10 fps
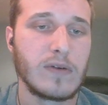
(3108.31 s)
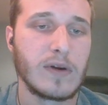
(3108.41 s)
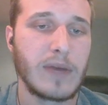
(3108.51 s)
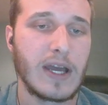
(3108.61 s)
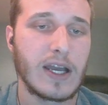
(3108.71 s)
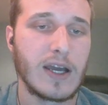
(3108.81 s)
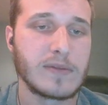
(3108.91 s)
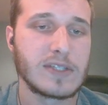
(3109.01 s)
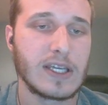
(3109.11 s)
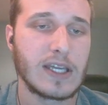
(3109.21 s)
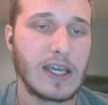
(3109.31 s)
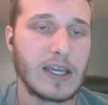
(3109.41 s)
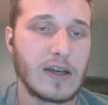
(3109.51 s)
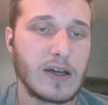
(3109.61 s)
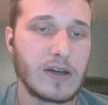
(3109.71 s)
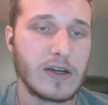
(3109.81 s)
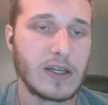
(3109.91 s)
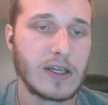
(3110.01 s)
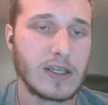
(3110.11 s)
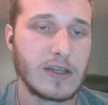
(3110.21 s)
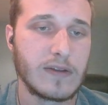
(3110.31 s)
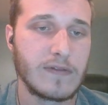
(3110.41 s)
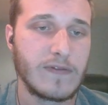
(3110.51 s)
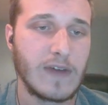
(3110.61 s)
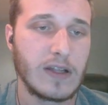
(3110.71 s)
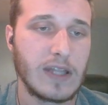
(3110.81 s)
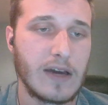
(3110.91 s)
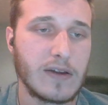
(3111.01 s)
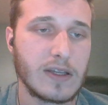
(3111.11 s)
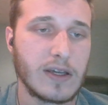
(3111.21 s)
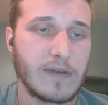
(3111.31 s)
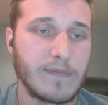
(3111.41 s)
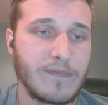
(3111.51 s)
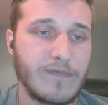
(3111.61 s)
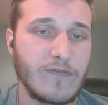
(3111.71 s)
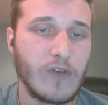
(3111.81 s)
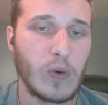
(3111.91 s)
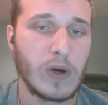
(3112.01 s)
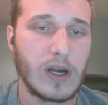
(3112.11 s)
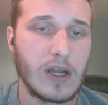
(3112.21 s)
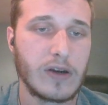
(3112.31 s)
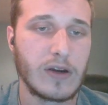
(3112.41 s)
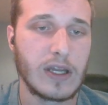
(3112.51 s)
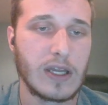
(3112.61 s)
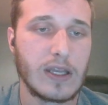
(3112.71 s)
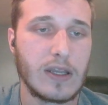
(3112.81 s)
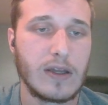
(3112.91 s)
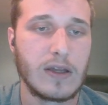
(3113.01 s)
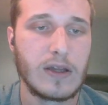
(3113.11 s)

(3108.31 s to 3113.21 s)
went back up to like 800, fell down to 400.